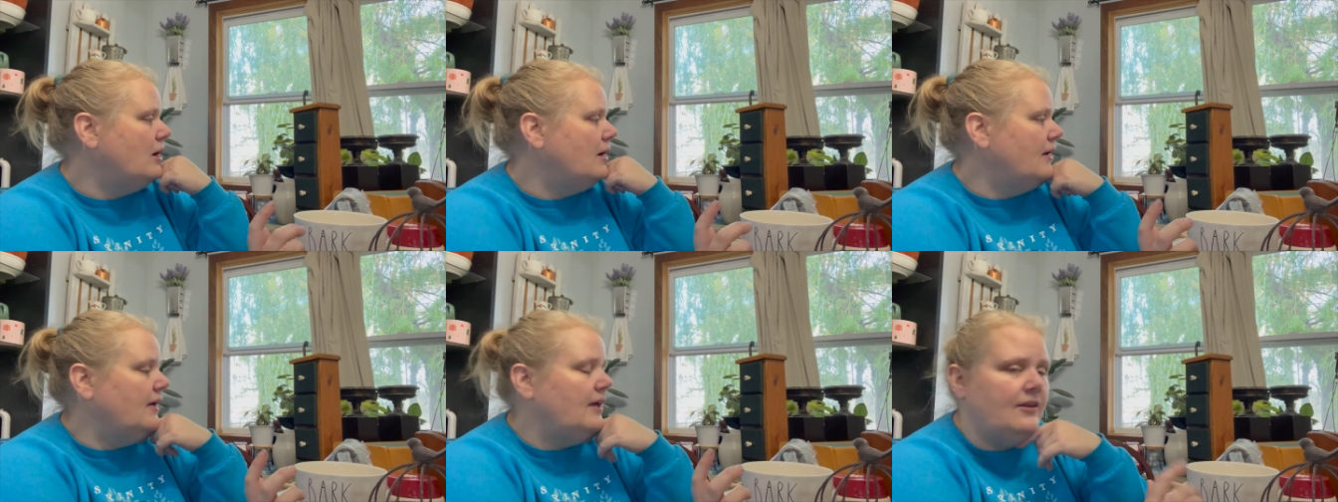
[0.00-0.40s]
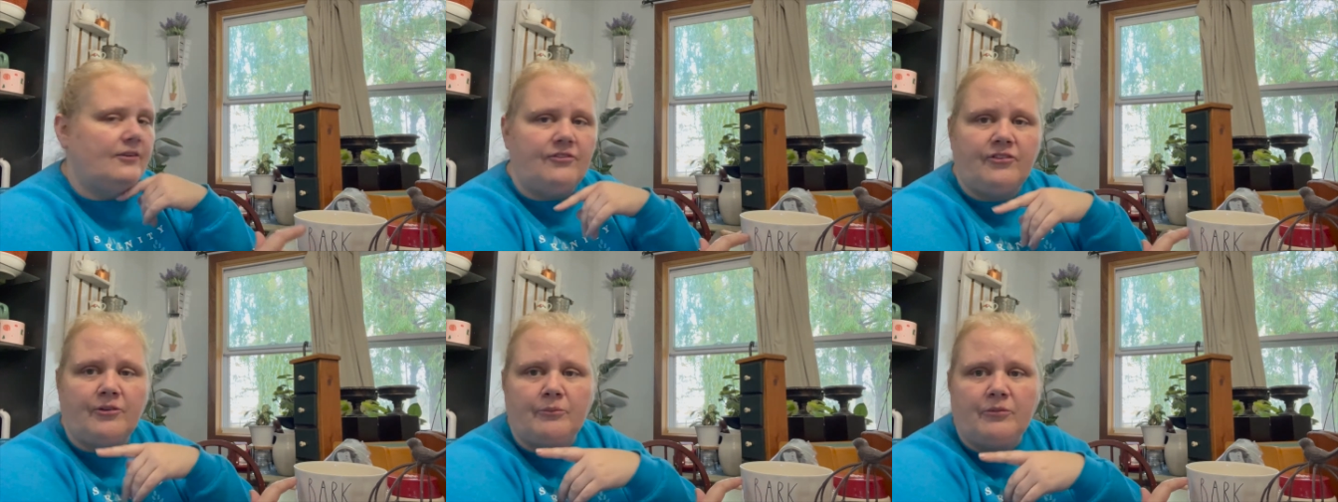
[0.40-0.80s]
hit
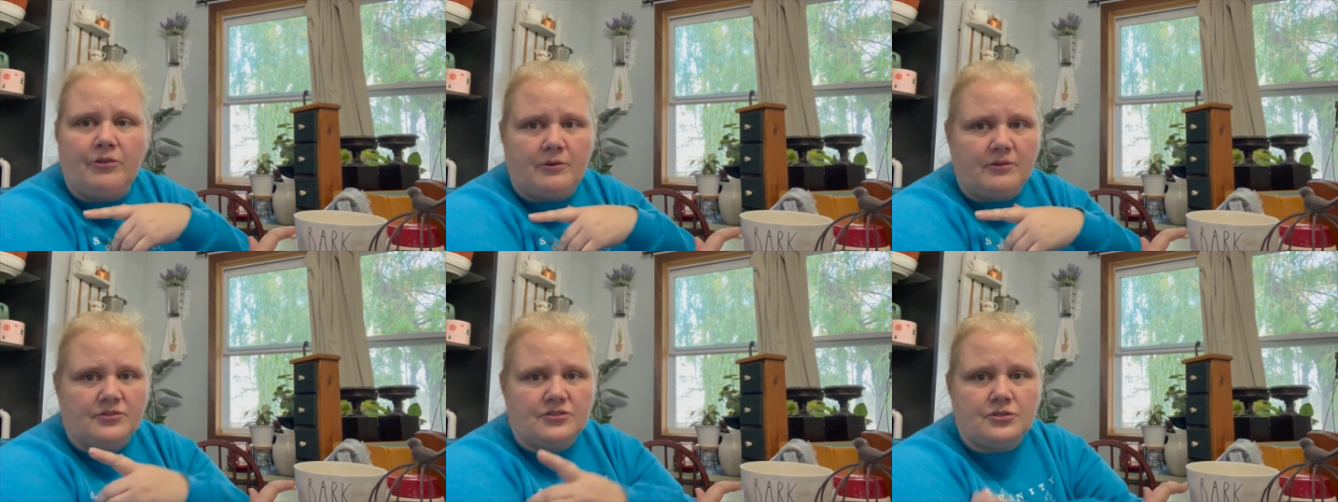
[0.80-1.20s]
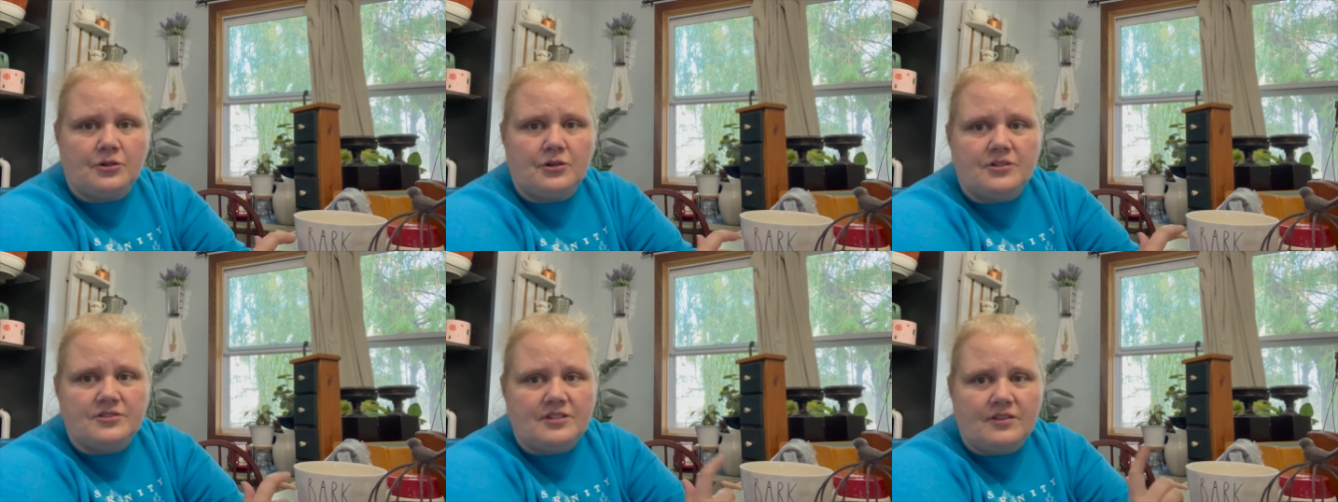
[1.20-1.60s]
some thrift
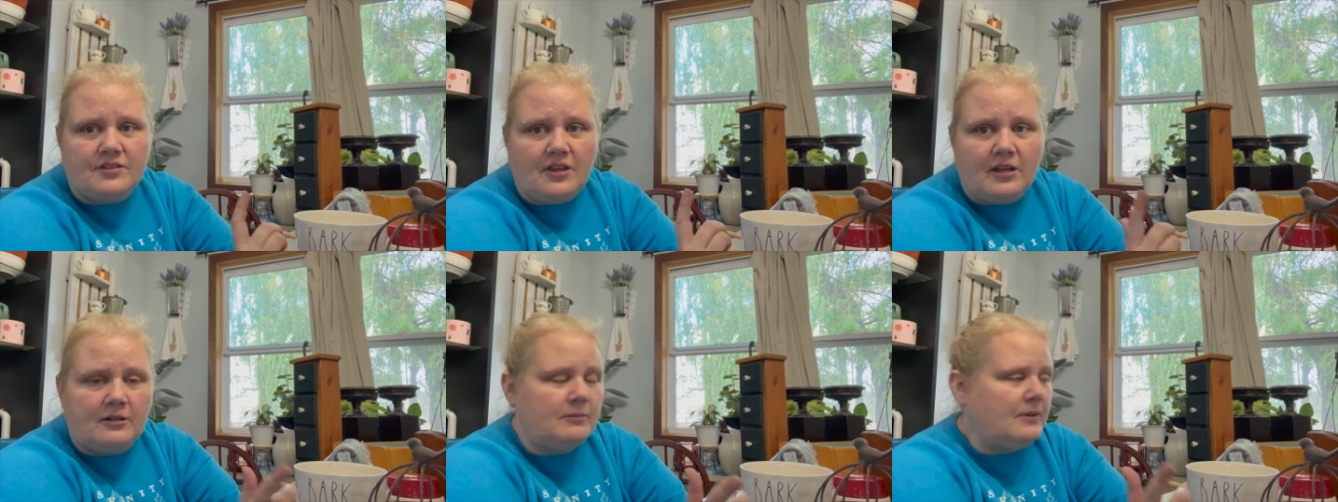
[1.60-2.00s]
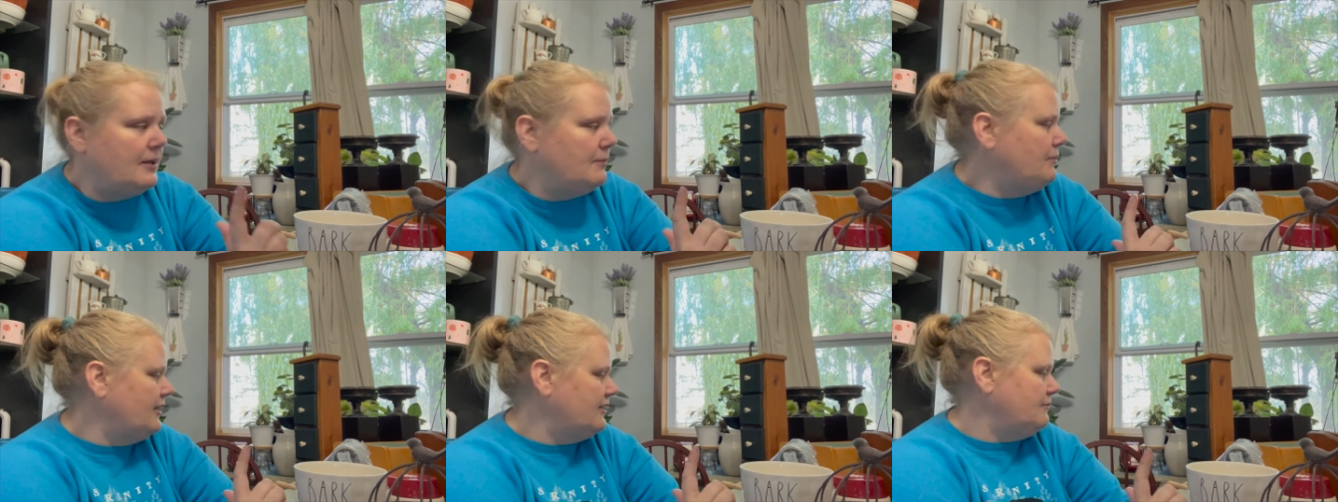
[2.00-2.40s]
stores and thought of me and
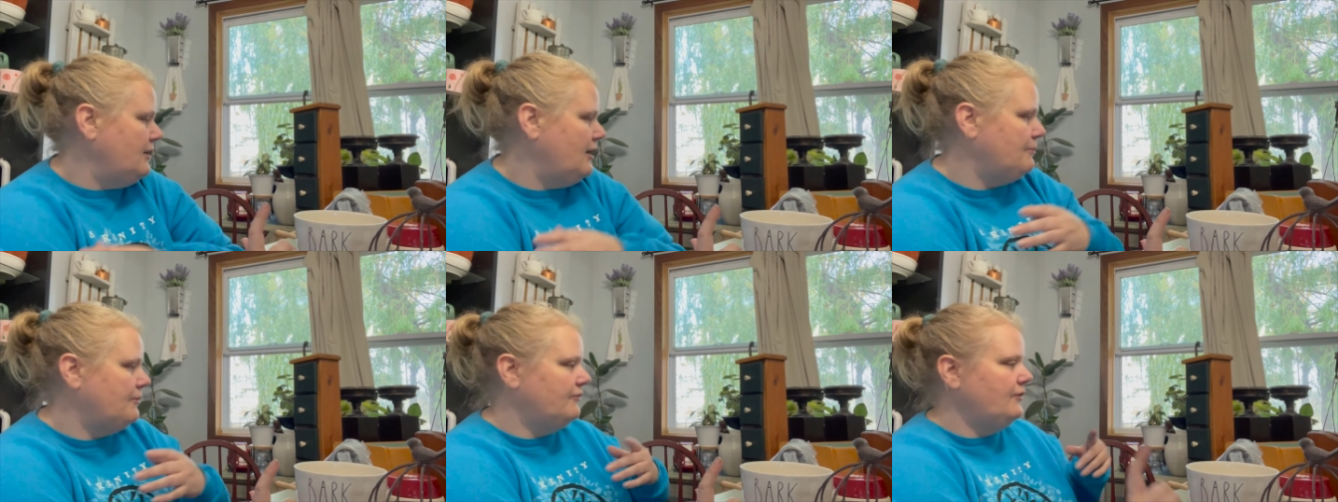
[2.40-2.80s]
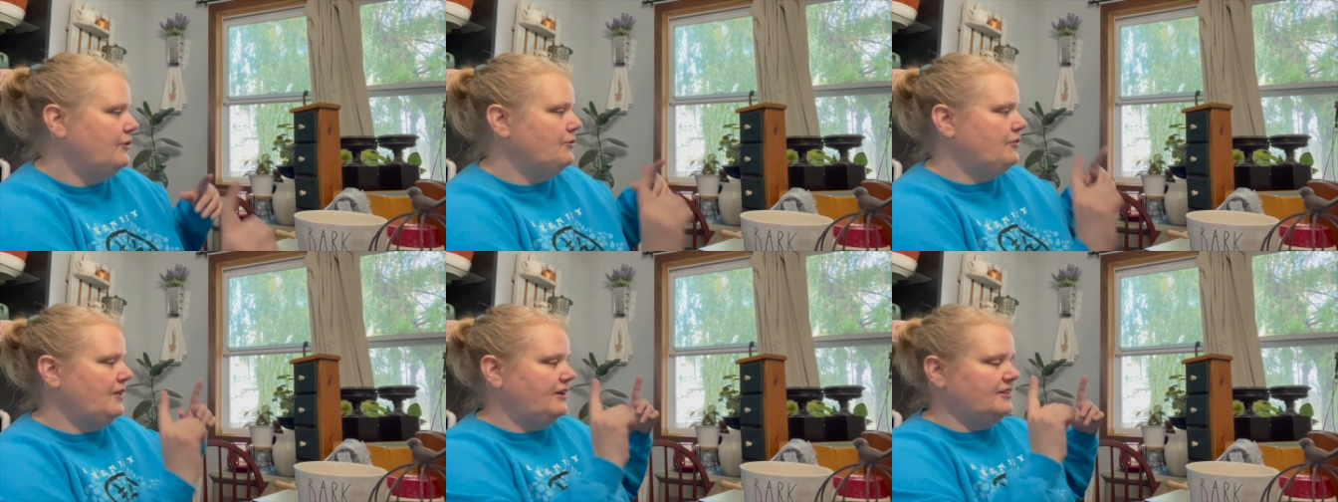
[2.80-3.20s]
picked me up a few
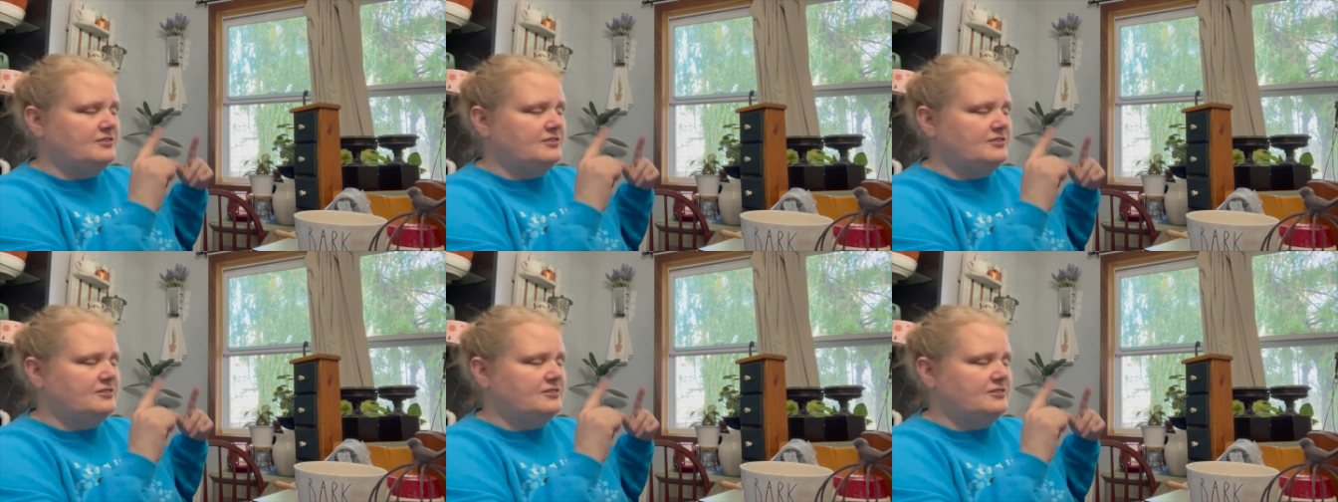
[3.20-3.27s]
things.